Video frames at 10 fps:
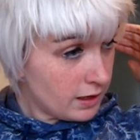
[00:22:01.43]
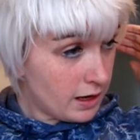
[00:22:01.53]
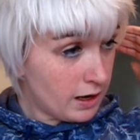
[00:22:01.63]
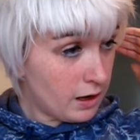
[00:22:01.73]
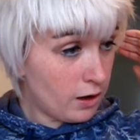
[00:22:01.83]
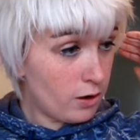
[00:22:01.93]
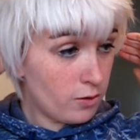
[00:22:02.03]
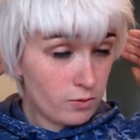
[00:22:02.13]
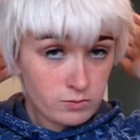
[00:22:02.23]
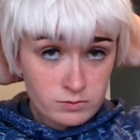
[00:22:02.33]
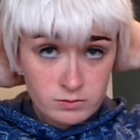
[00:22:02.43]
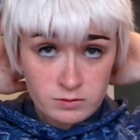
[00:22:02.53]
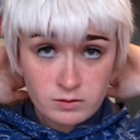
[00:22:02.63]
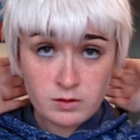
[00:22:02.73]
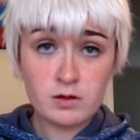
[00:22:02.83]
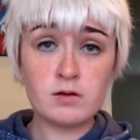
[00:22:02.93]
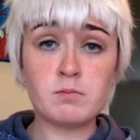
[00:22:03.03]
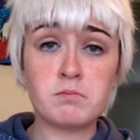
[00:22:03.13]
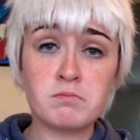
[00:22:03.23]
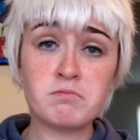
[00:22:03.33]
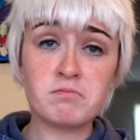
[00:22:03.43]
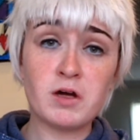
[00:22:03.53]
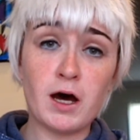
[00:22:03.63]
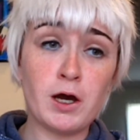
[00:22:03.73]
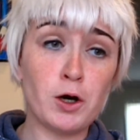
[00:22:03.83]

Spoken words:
now I